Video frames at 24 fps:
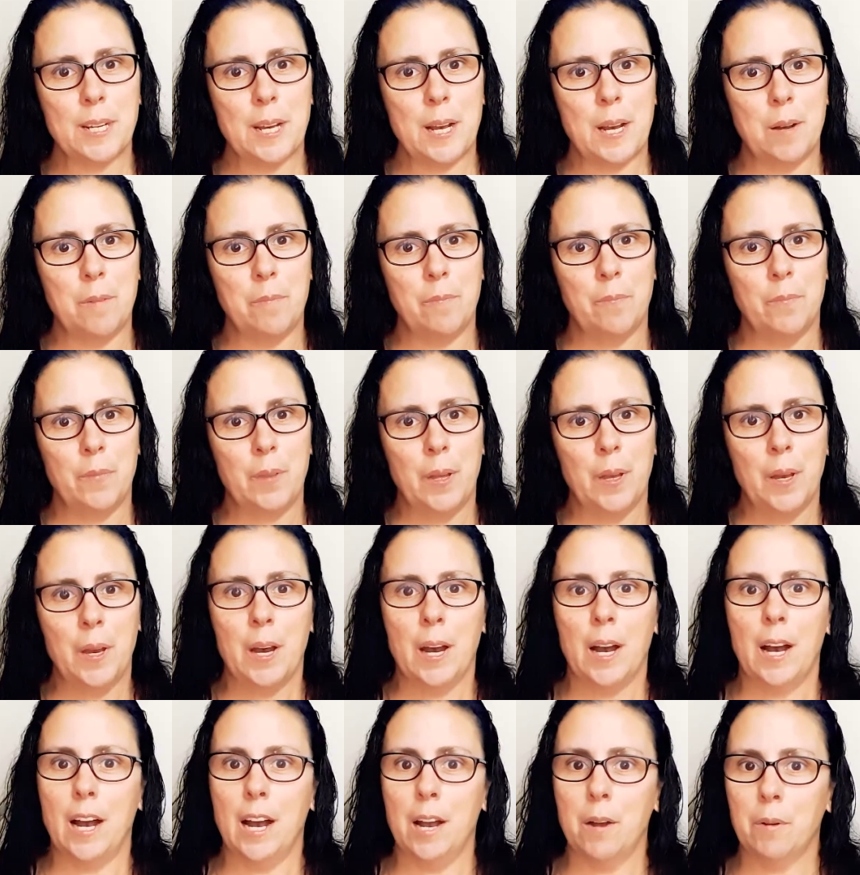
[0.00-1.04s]
time.
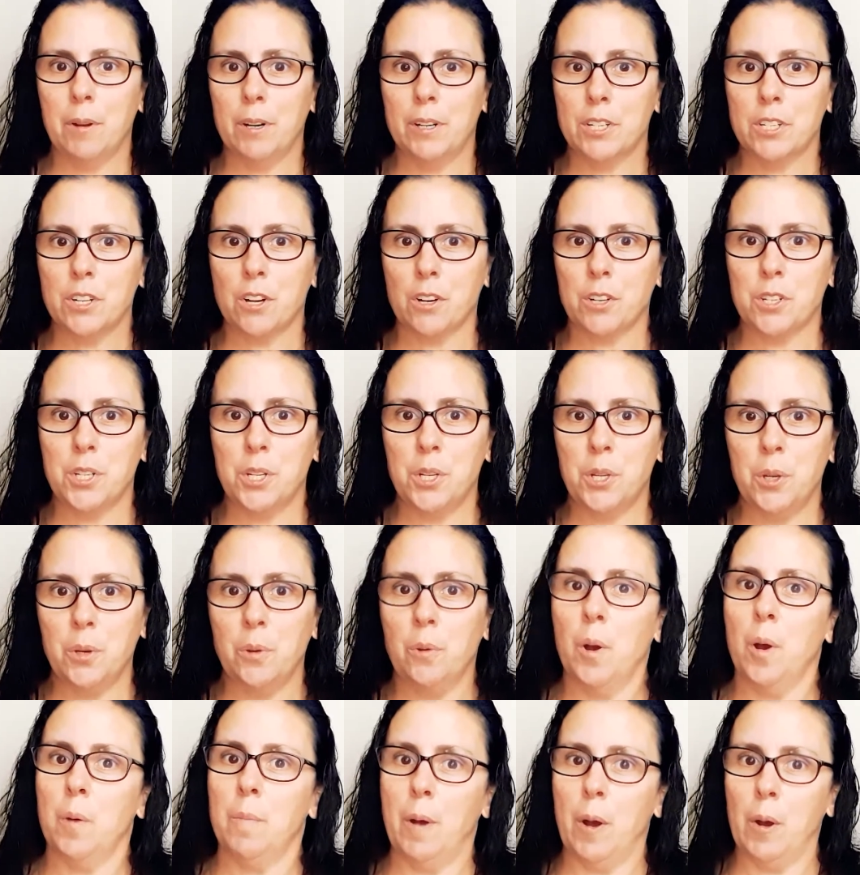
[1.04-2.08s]
I want to talk to you
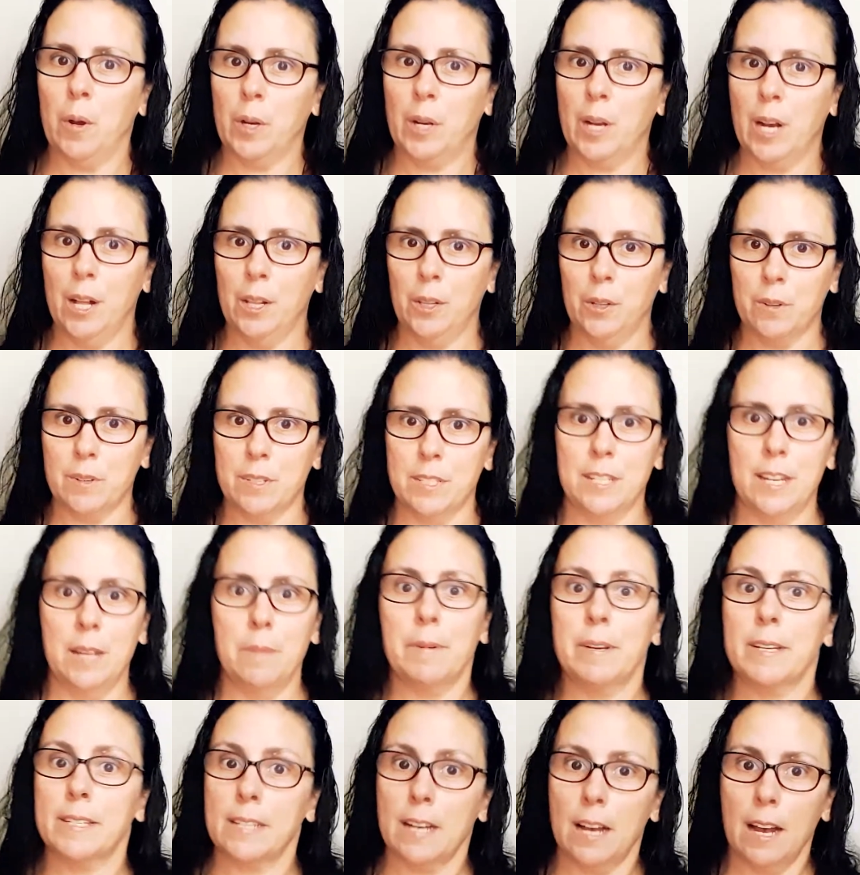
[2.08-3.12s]
about colors today
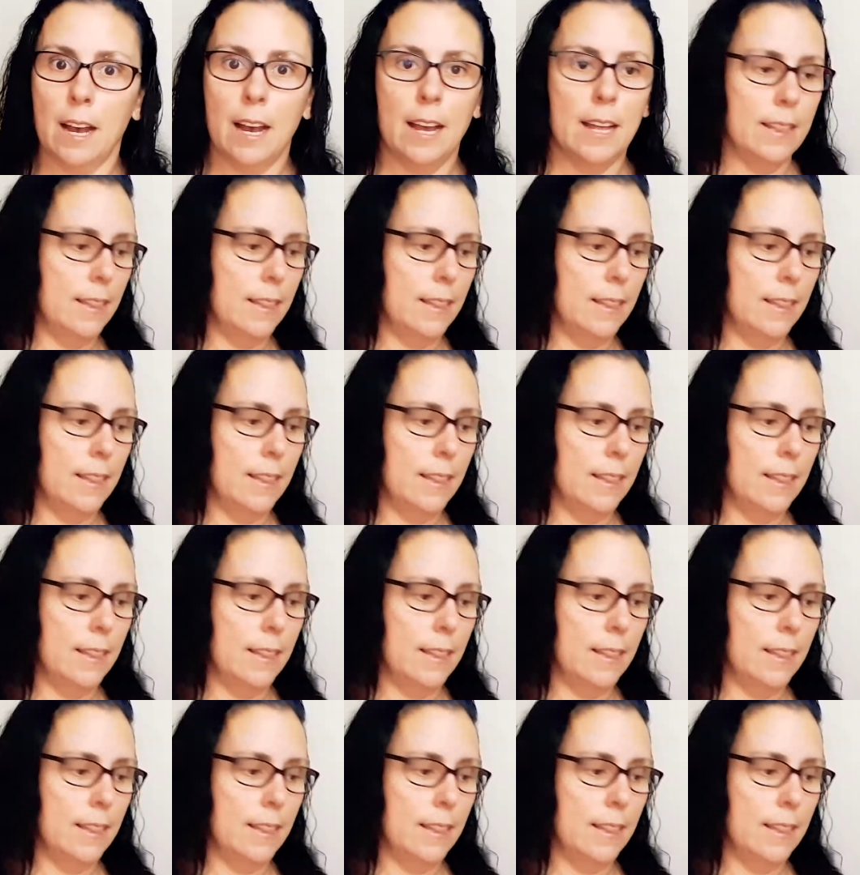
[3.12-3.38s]
because I